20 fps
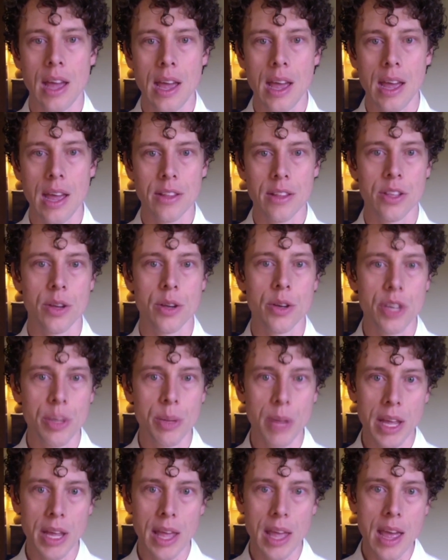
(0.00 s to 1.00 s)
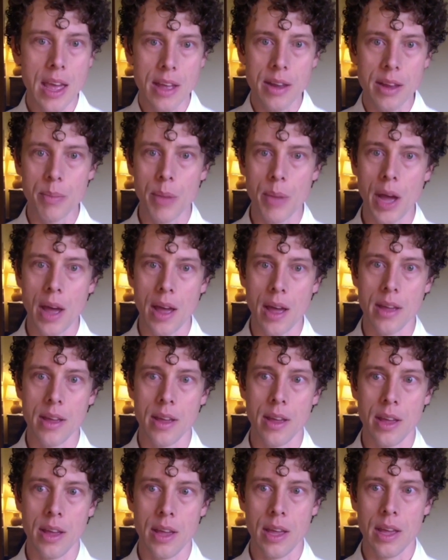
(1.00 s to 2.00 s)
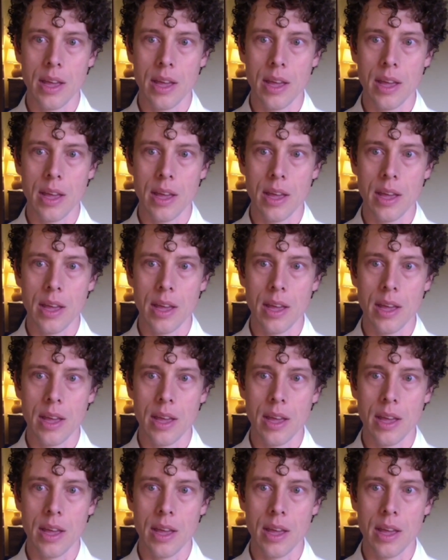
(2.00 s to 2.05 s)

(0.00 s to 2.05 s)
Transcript: And so she began by